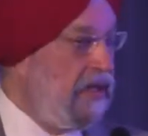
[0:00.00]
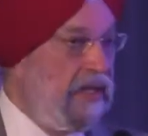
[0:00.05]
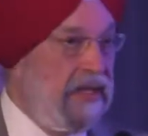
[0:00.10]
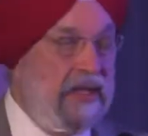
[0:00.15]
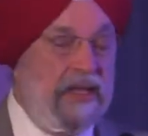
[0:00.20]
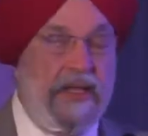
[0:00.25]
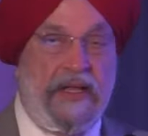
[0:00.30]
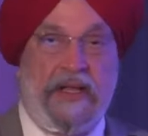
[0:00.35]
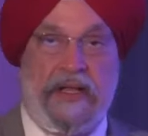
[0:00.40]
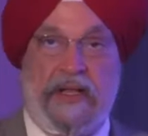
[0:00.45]

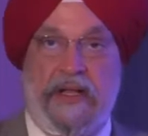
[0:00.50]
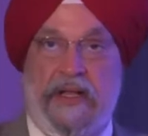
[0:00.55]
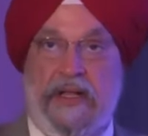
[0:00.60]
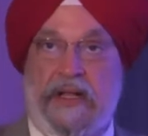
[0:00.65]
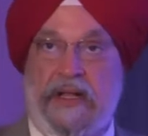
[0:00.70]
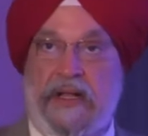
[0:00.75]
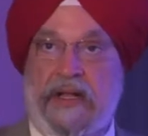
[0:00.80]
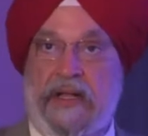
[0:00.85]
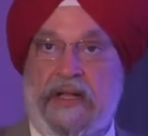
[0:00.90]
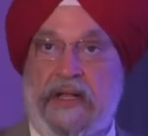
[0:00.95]

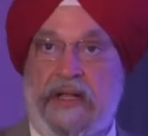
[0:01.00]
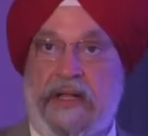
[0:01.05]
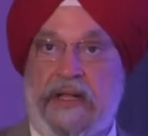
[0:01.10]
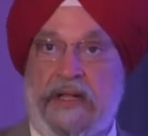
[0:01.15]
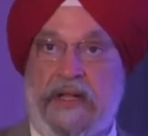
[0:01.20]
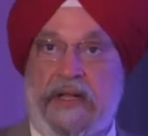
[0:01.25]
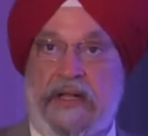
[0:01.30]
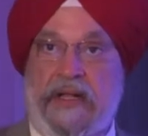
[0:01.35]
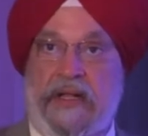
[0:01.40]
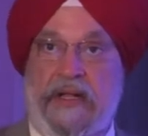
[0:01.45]

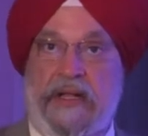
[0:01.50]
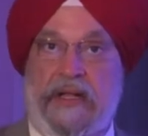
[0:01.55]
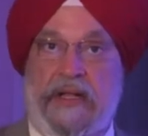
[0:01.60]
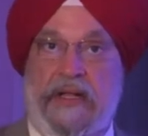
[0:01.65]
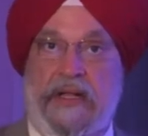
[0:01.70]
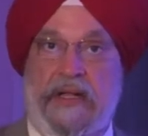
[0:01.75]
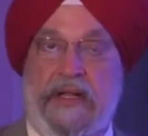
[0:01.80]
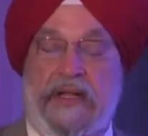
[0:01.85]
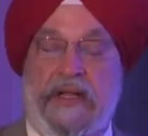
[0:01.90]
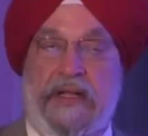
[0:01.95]

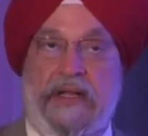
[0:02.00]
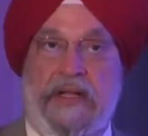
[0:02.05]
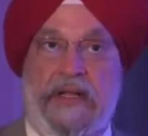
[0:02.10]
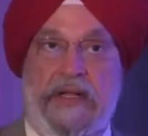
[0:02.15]
Nothing is said.